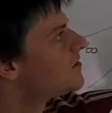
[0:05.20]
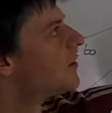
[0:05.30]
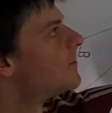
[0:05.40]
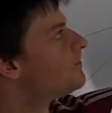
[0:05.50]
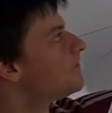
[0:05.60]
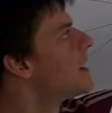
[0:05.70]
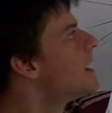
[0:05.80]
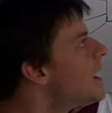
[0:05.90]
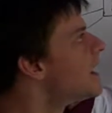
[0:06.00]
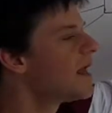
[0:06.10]
So,
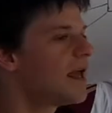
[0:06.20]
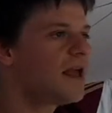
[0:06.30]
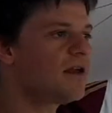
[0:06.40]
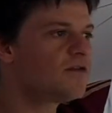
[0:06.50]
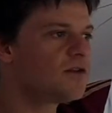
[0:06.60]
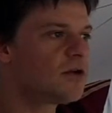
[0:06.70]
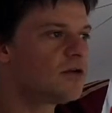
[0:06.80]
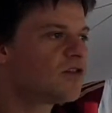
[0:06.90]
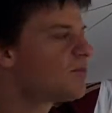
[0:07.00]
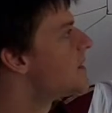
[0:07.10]
if
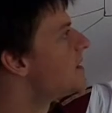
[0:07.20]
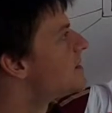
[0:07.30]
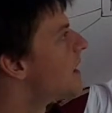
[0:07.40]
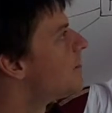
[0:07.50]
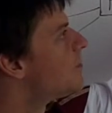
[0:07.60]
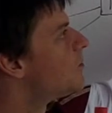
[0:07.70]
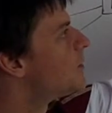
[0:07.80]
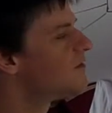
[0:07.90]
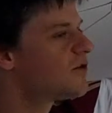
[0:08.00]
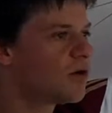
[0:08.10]
you split up
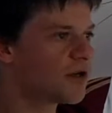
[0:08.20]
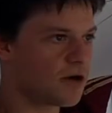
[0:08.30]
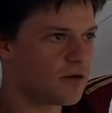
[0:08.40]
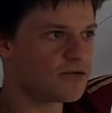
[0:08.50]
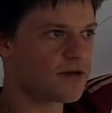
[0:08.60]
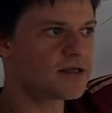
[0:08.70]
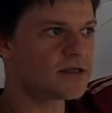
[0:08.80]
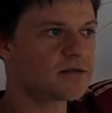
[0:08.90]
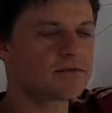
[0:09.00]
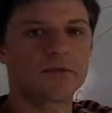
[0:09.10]
with your
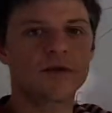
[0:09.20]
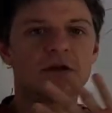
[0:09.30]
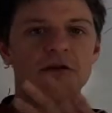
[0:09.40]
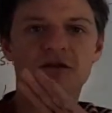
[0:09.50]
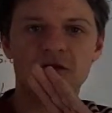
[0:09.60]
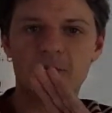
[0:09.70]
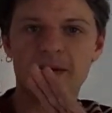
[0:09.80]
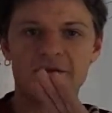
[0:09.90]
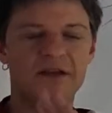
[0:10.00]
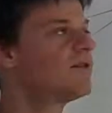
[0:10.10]
girlfriend, you
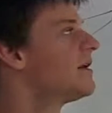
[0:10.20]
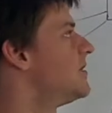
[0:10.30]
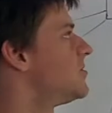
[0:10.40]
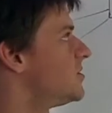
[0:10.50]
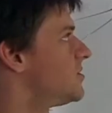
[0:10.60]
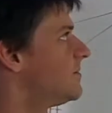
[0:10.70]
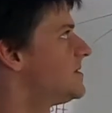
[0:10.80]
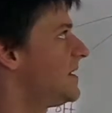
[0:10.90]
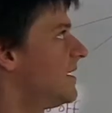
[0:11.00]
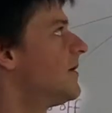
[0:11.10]
stop having a
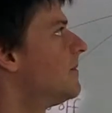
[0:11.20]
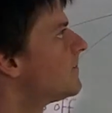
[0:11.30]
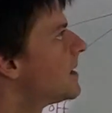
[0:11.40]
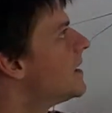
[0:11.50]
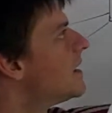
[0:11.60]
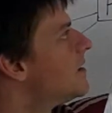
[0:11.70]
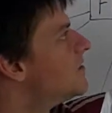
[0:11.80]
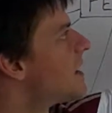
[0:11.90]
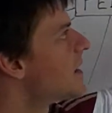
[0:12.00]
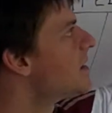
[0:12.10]
relationship together.
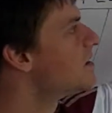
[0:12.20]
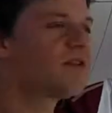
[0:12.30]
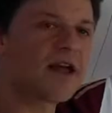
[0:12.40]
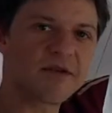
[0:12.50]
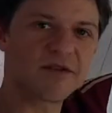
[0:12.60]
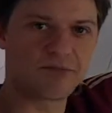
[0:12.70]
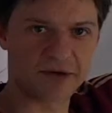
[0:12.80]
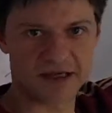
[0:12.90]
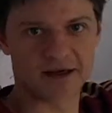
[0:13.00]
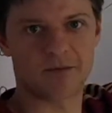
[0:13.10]
Exactly the same as
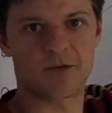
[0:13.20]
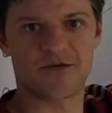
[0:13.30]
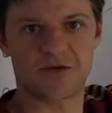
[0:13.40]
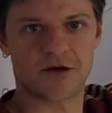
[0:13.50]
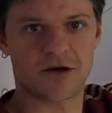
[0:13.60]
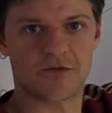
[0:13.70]
break up with your